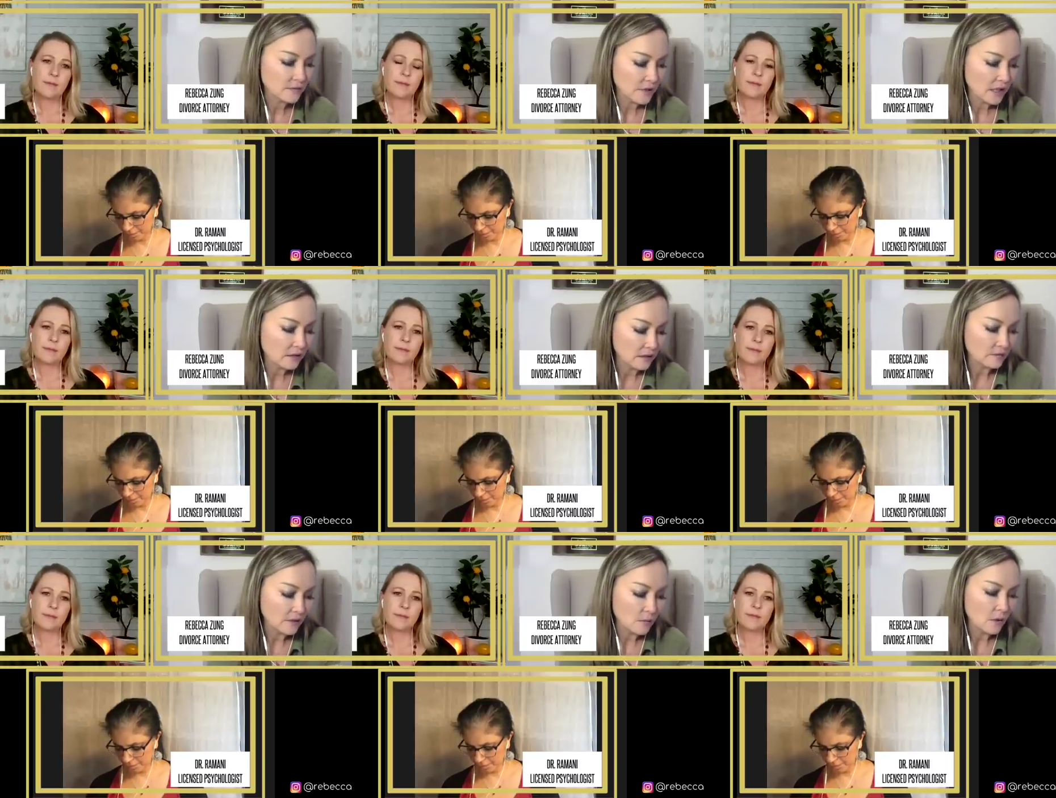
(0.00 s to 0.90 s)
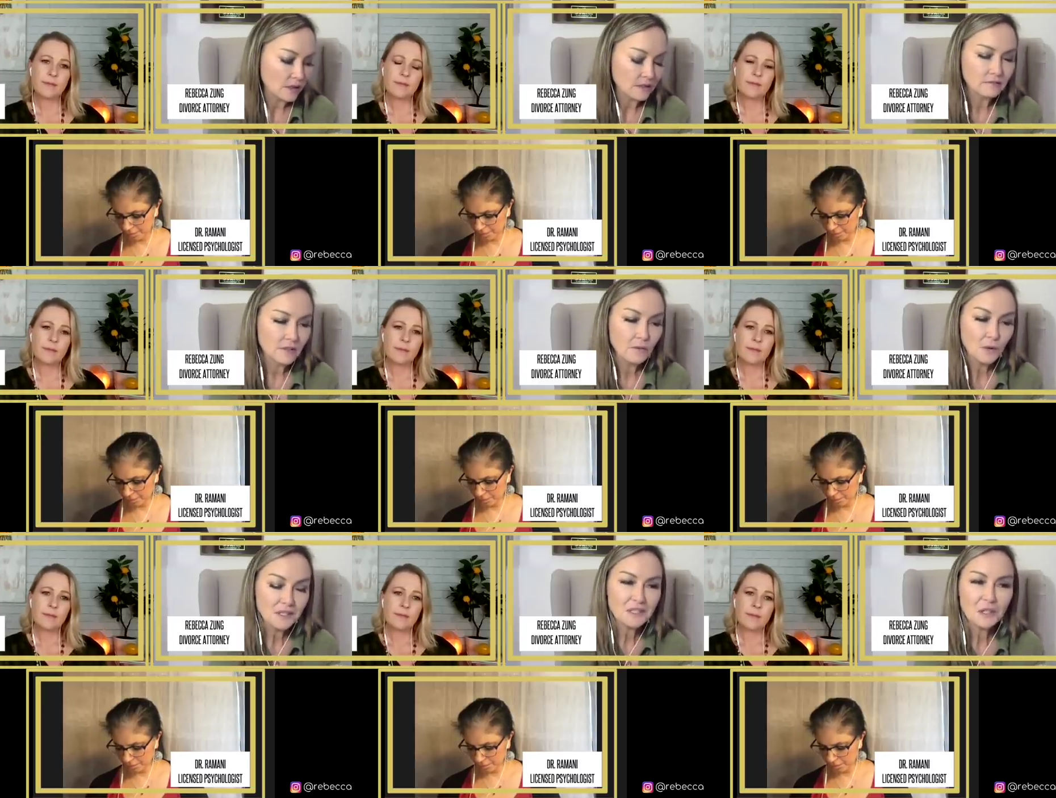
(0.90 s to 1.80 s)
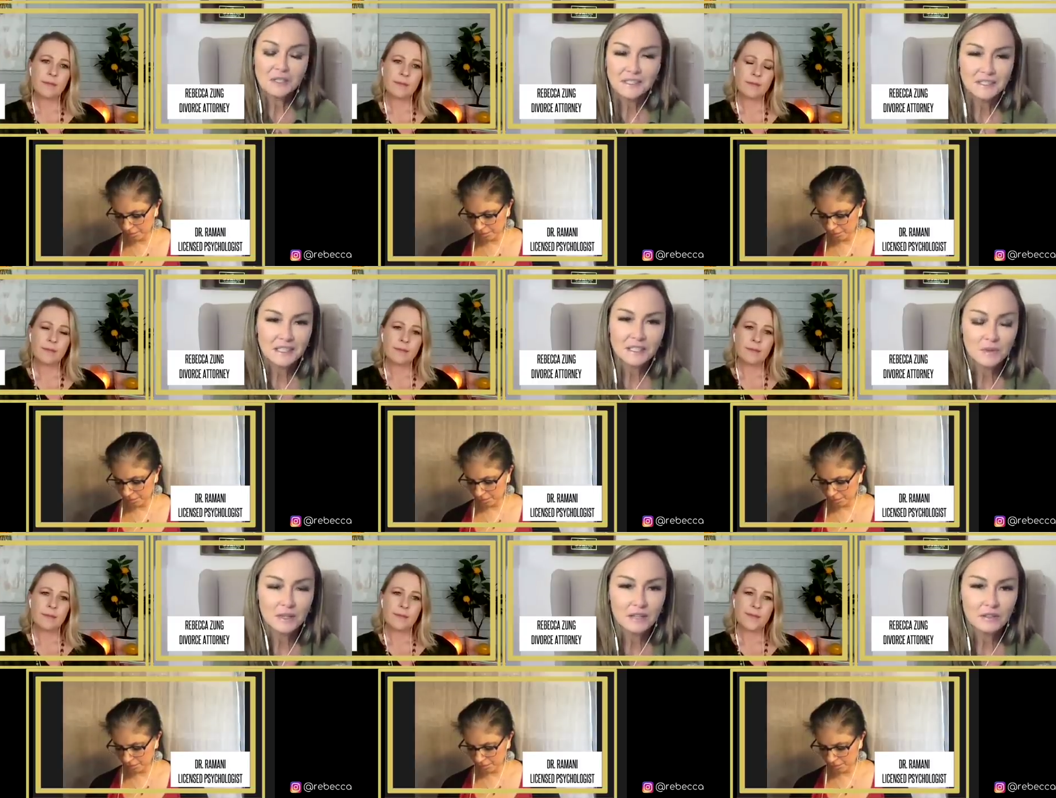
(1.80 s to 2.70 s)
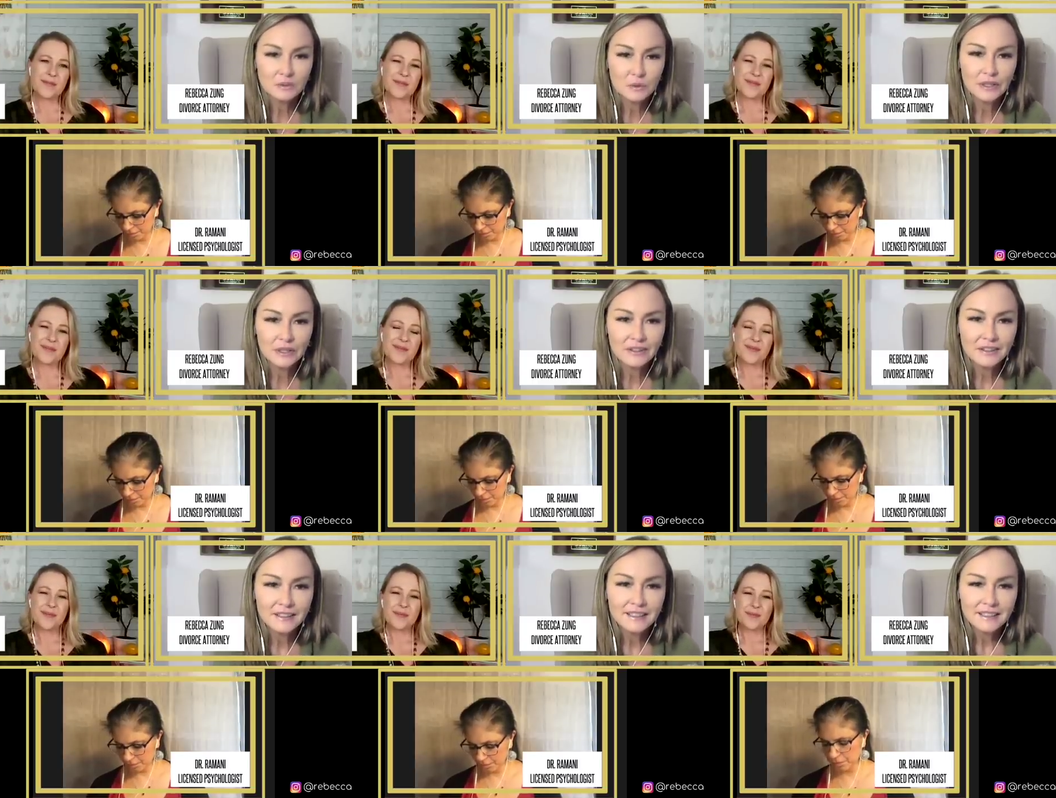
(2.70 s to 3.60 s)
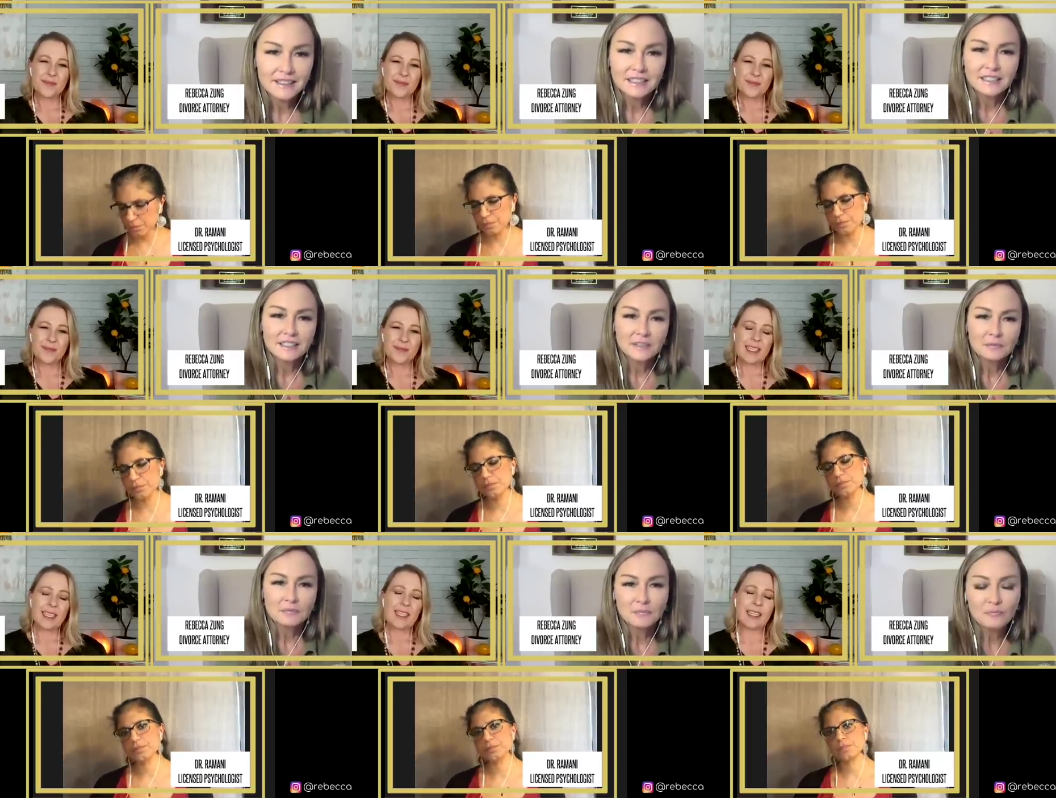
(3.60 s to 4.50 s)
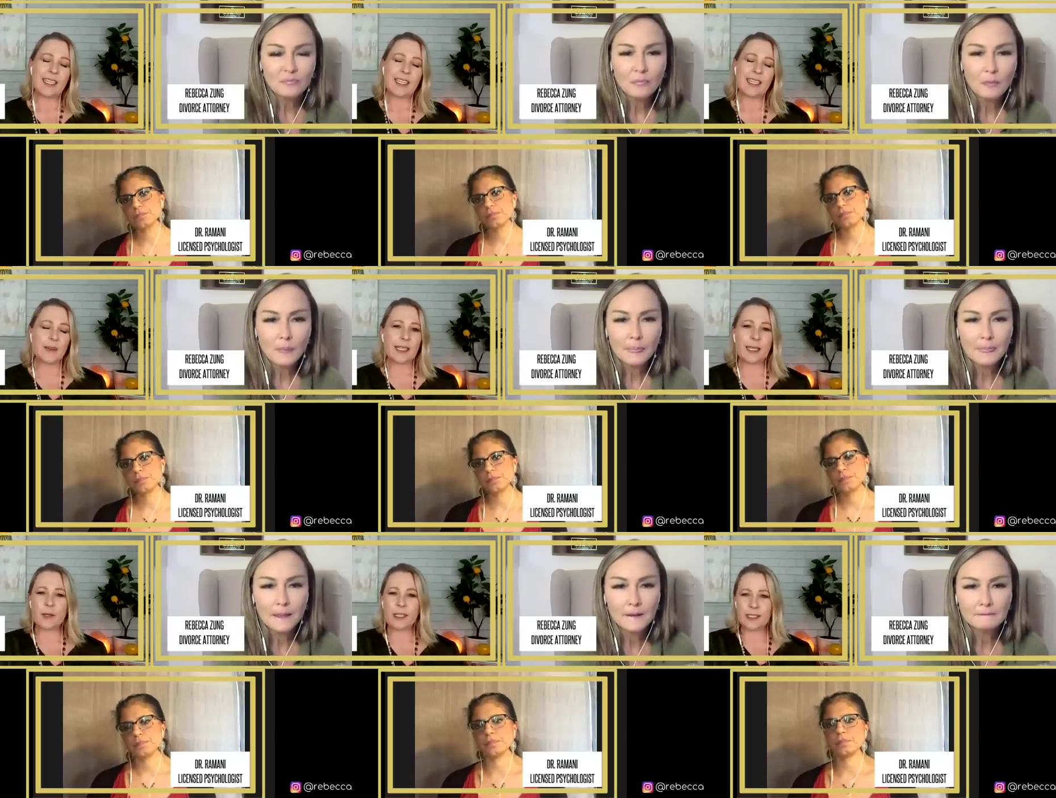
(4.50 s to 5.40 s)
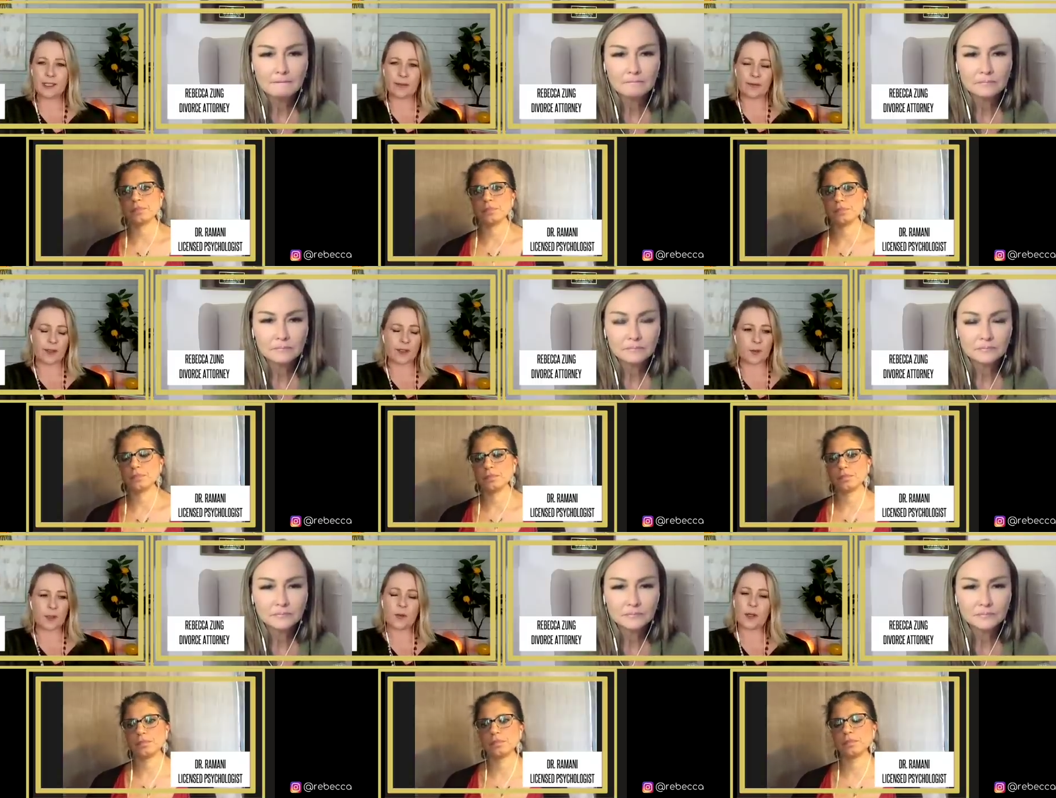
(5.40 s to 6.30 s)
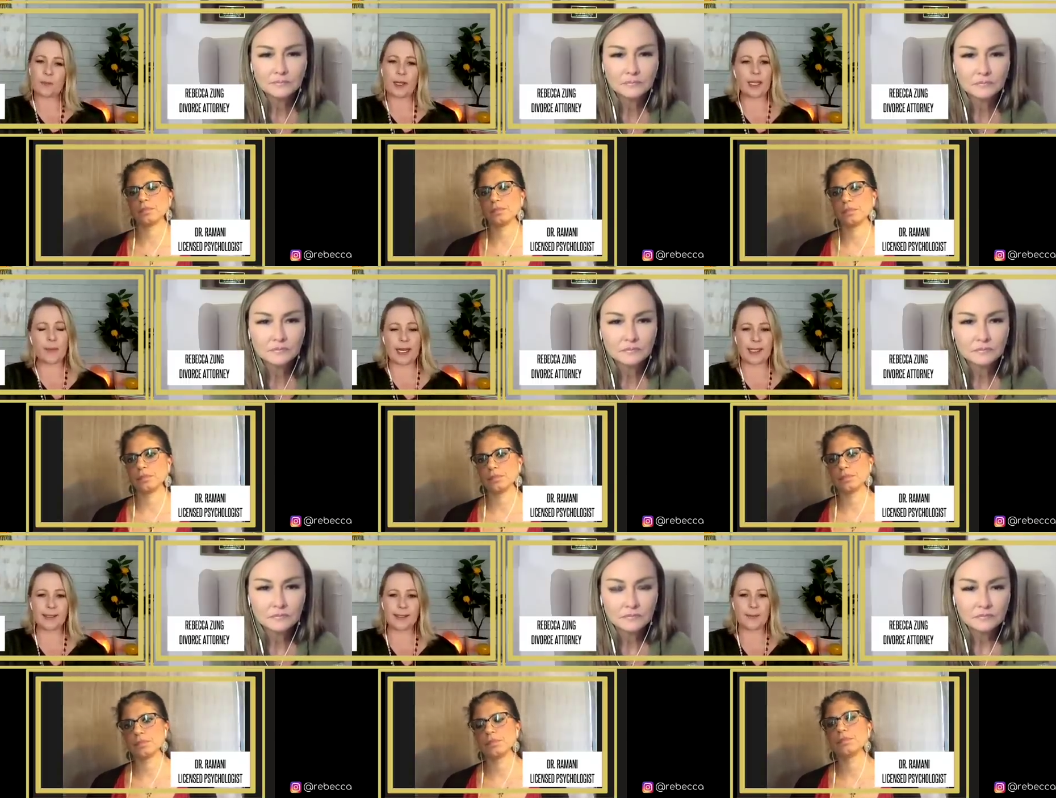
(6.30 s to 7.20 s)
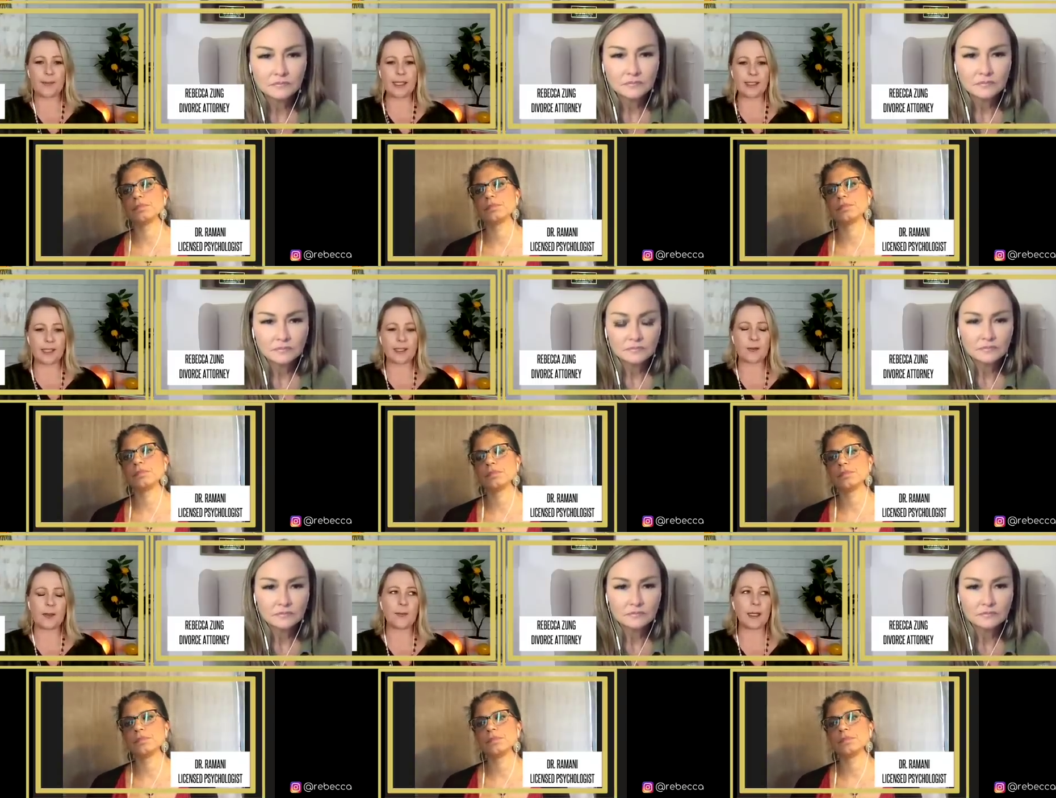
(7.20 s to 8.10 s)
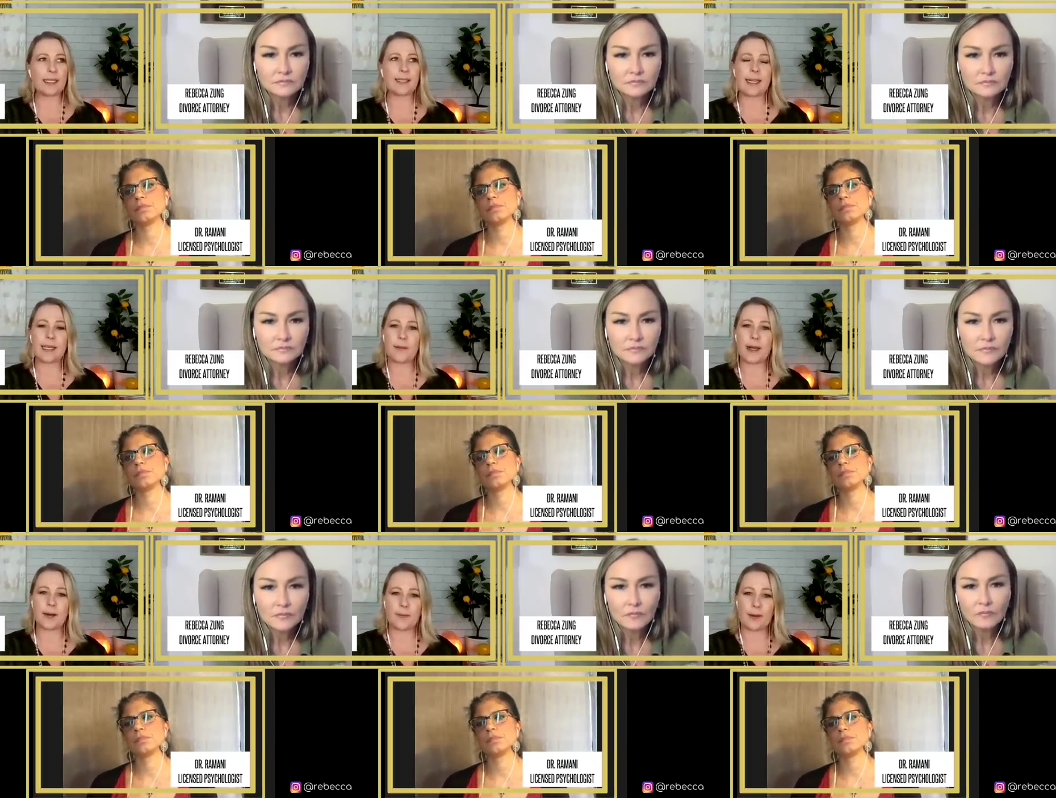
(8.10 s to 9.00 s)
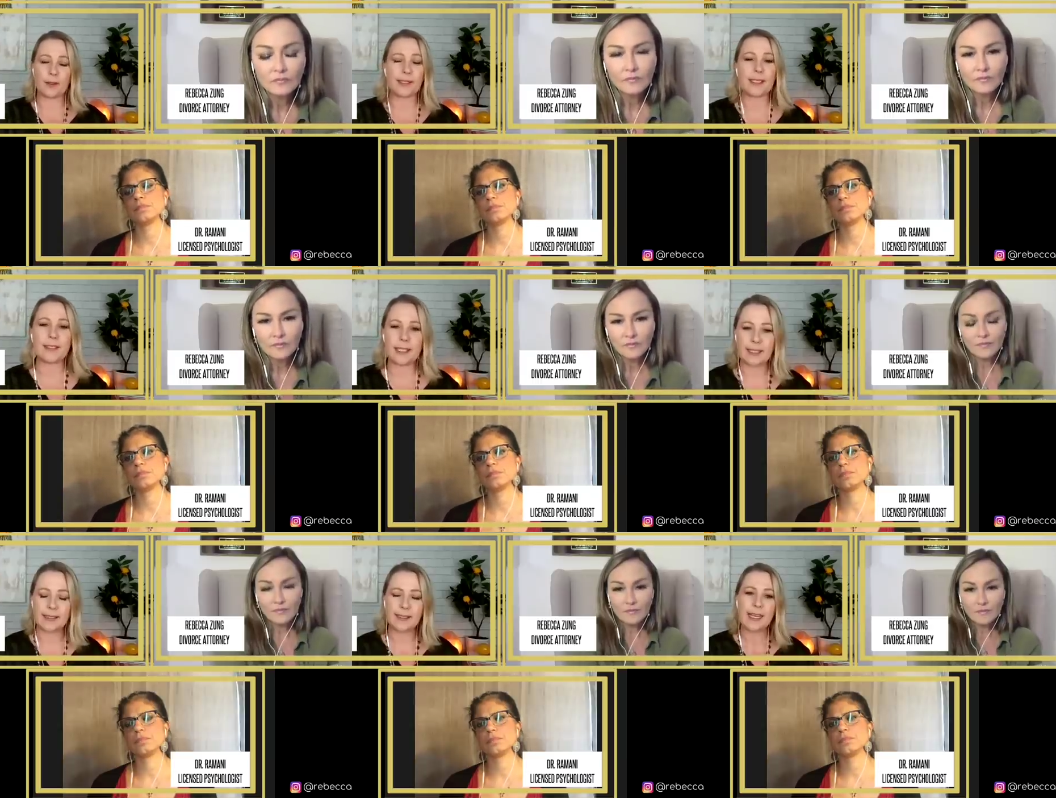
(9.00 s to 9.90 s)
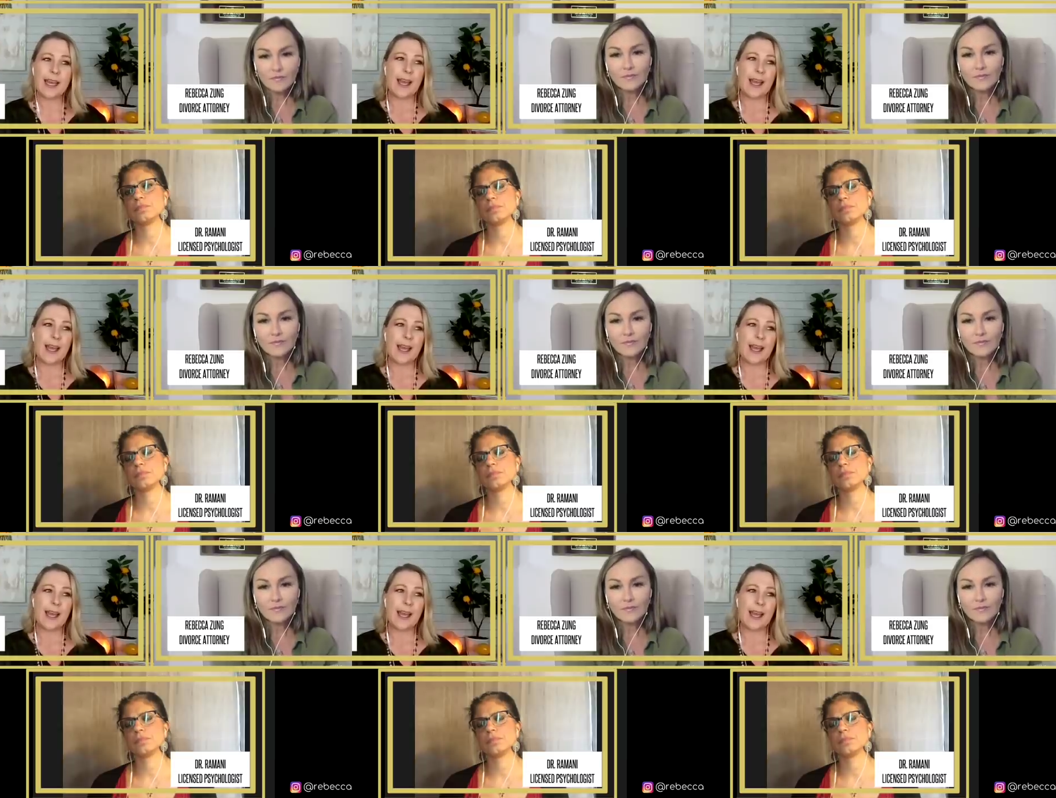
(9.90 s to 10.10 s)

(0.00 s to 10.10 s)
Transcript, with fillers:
Speaker 1: if they, if they want to divorce a narcissist without a lawyer?
Speaker 2: Yeah, you know, and I wanted to first, real quick, piggyback on something Dr. Ramani said about my resilience.